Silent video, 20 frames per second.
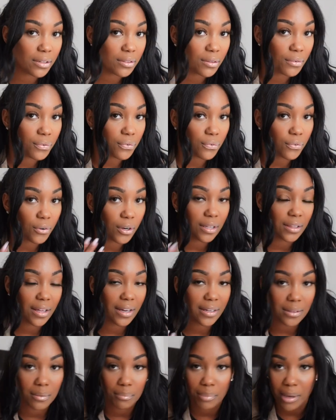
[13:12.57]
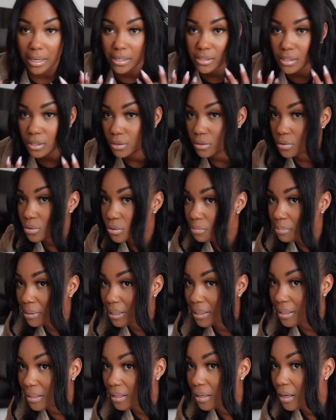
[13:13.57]
in the front, like the bangs a little too
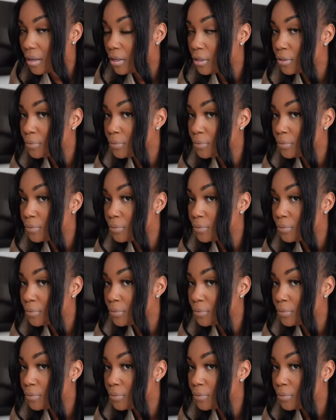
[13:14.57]
big.